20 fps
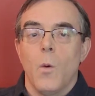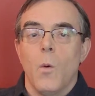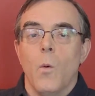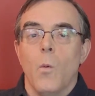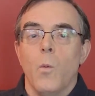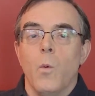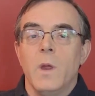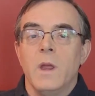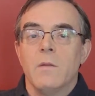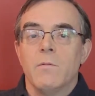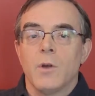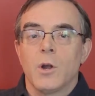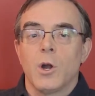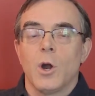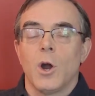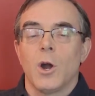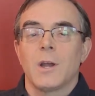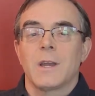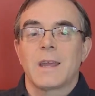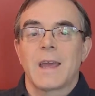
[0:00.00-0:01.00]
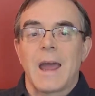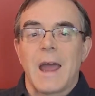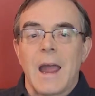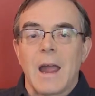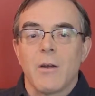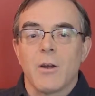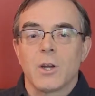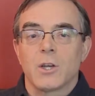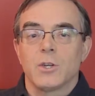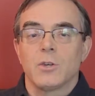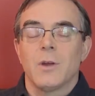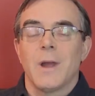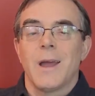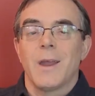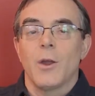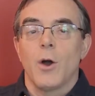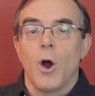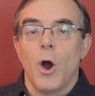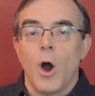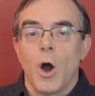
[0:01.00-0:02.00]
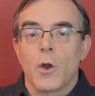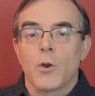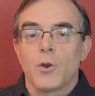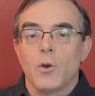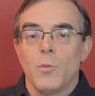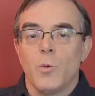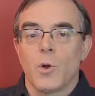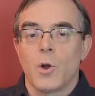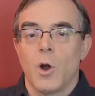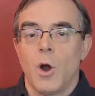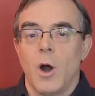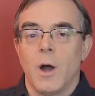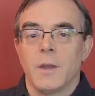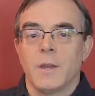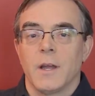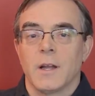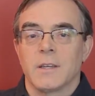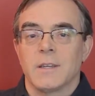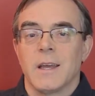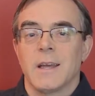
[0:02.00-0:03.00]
we regard character and honorable conduct